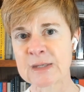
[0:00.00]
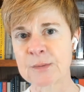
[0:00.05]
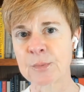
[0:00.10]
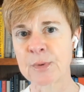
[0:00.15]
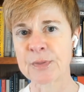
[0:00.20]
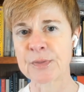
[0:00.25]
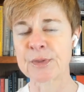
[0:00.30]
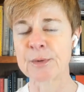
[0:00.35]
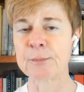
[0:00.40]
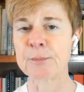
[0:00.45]

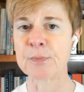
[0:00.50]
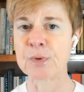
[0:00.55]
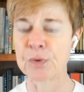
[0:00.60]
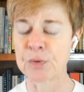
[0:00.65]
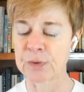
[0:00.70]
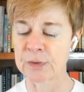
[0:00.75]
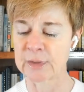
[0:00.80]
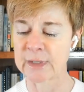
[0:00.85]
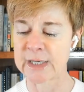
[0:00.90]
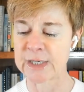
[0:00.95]
with the
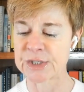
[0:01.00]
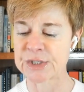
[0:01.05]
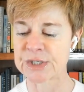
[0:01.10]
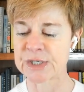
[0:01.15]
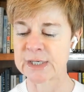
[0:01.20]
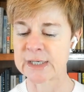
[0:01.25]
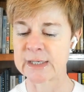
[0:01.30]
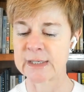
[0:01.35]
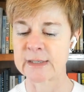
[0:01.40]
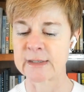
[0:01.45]

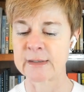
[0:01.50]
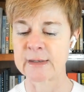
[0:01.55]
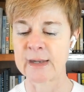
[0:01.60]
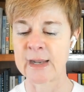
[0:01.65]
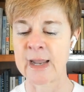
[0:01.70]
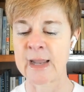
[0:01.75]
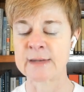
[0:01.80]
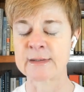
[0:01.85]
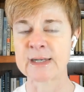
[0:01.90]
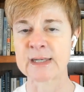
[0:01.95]
mutilation
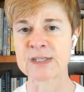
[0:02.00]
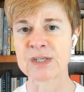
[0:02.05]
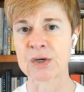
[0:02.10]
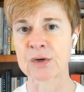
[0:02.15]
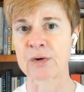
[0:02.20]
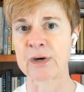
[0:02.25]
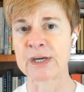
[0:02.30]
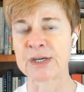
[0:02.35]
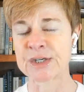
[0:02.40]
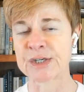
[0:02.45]
and
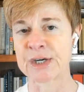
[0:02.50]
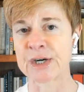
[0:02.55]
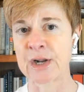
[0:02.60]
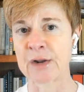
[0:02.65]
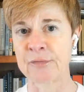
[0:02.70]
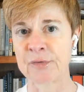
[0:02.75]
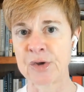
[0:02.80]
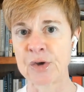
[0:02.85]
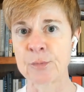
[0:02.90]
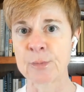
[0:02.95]
desecration
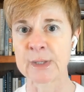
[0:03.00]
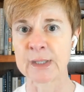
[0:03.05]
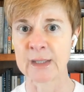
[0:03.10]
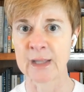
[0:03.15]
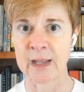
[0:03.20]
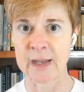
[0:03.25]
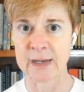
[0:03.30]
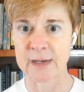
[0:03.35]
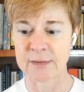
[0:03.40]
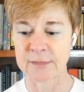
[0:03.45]
of human
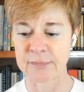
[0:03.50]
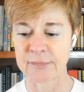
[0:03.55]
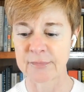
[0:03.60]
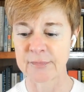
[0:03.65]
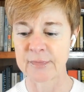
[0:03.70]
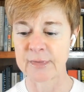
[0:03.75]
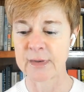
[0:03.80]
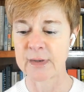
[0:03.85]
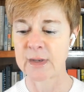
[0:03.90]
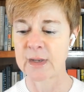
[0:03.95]
life.
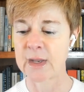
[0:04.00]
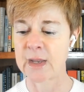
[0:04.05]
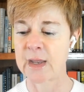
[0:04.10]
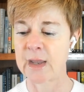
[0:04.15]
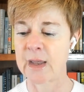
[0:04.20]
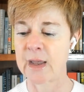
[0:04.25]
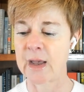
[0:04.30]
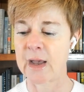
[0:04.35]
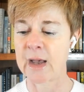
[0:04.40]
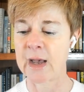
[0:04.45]

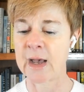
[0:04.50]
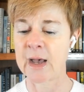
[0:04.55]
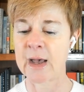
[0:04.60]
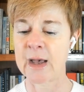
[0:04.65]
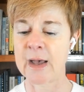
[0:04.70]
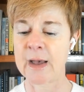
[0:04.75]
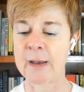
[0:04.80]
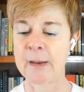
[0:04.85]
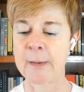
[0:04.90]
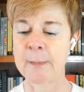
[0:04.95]

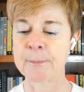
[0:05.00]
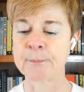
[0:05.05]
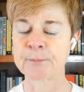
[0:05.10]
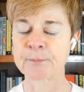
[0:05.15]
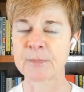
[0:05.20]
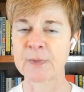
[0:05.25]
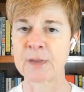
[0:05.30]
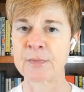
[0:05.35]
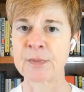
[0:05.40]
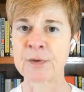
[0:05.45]

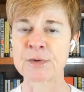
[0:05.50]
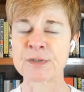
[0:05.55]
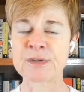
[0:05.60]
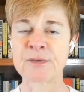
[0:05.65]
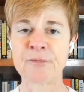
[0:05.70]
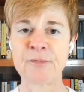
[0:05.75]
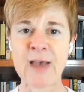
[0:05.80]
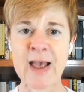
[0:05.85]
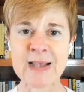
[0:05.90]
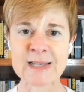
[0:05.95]
There's a
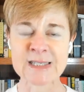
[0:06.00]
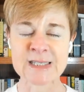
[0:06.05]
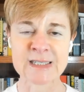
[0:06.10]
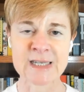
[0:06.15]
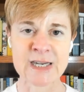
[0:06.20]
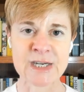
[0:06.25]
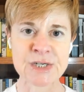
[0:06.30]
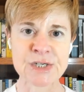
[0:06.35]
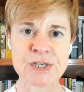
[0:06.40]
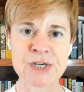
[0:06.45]

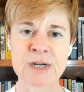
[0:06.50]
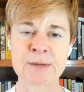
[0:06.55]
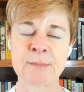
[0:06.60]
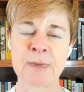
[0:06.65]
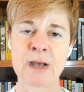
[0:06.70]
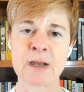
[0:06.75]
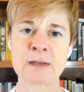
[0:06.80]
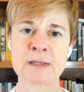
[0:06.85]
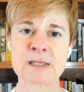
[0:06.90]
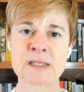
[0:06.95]
fascination
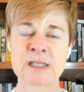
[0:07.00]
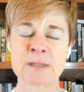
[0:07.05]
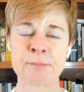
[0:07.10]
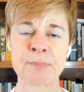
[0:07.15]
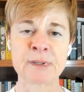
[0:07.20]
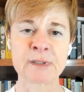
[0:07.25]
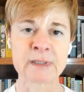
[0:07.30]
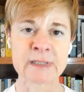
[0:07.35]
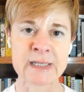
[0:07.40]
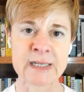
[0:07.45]
amongst the
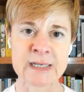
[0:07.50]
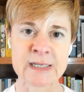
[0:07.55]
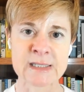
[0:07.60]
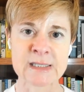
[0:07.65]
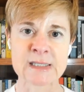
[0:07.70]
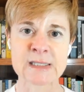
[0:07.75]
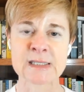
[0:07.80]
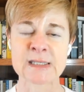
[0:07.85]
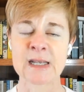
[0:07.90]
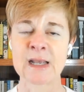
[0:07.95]

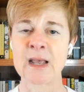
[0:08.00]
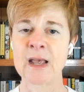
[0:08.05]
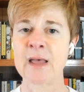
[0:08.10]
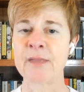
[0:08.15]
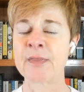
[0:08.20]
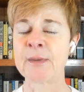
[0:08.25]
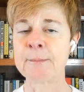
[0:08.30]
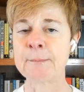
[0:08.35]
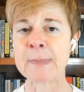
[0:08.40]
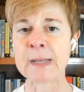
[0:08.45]
police,
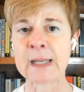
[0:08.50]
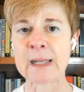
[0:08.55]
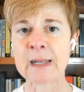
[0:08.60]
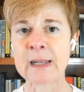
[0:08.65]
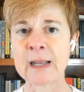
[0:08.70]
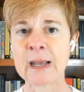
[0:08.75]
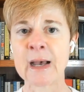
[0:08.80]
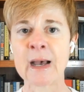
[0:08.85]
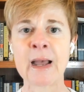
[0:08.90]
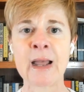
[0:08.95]
the
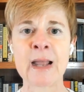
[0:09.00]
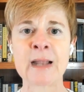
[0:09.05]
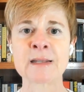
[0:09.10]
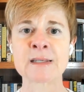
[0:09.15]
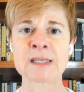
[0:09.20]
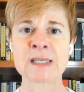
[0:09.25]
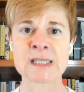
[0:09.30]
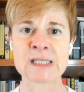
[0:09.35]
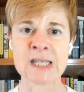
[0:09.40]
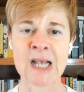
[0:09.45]
media, and
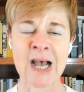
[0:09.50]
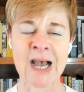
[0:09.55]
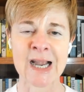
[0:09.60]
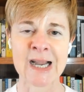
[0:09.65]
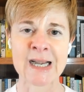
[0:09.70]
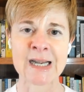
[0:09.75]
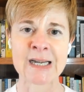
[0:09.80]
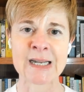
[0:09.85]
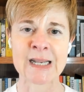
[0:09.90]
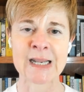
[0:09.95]

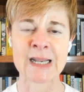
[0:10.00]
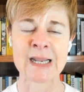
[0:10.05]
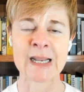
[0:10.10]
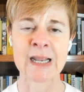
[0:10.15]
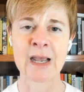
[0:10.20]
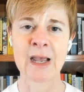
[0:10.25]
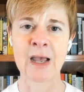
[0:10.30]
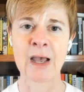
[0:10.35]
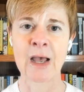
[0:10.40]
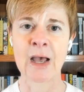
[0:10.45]

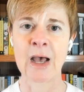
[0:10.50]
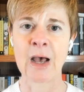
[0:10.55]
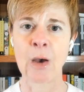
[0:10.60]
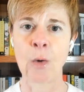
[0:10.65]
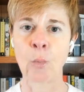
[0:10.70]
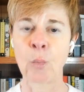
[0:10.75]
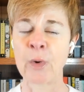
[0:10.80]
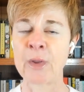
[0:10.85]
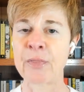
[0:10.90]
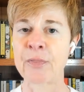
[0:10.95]
society
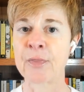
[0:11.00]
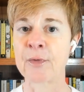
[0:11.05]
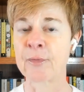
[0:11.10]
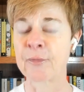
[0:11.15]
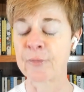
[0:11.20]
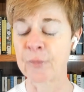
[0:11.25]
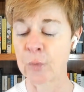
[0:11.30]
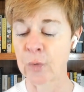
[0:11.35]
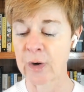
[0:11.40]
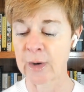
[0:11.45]
with the
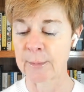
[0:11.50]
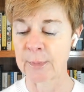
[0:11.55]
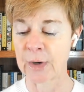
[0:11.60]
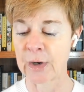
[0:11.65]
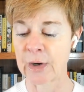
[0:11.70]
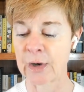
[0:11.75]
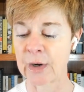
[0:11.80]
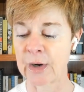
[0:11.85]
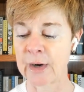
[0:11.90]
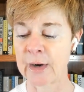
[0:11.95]

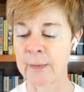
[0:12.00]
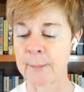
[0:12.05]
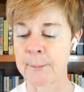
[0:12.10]
former,